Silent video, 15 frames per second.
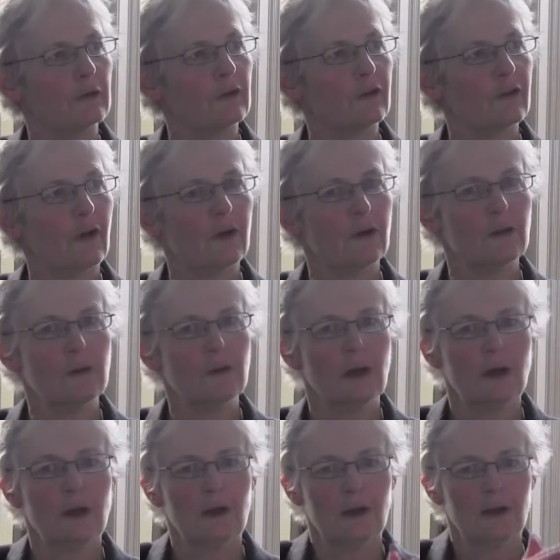So
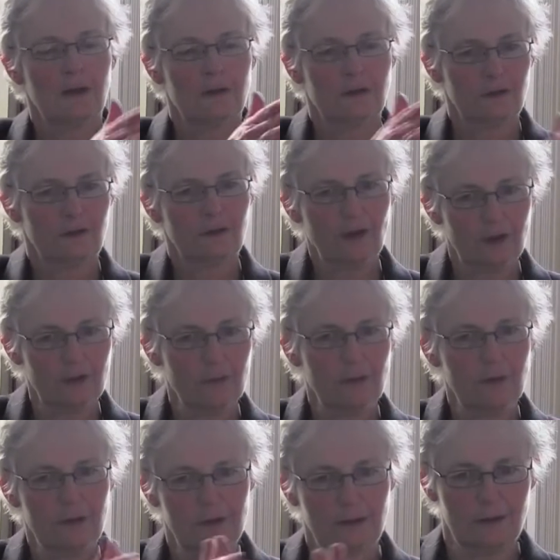to start
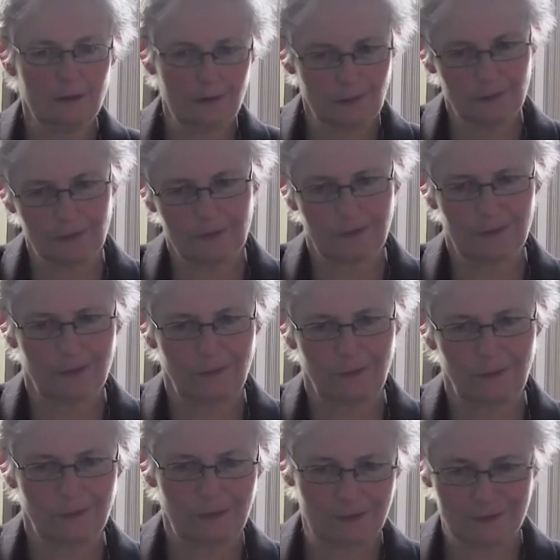with, and not
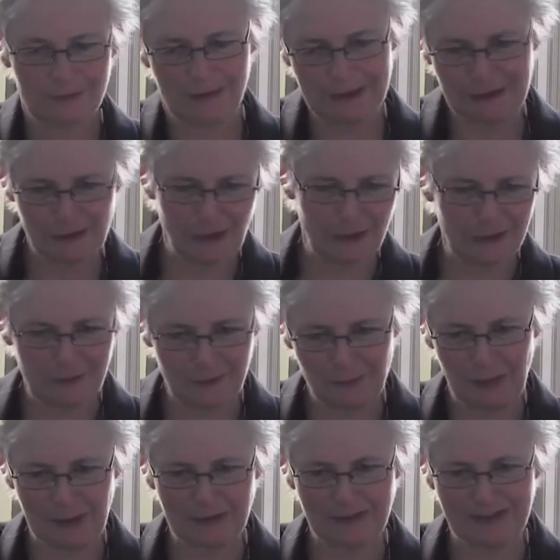for a great chunk of
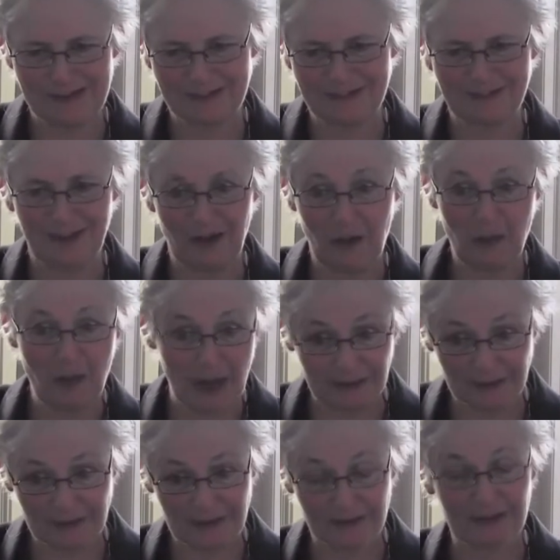my teens, and
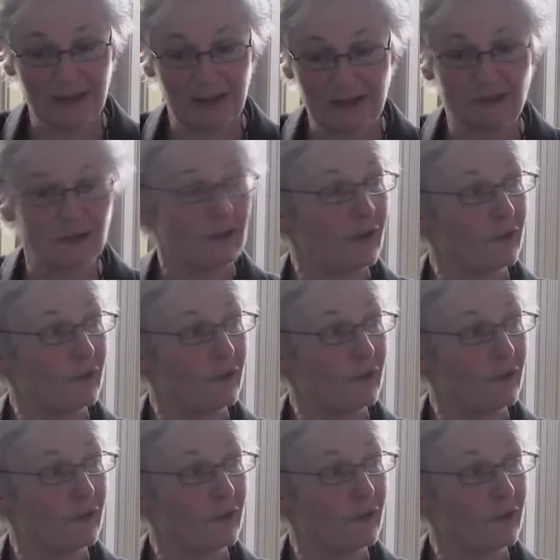then later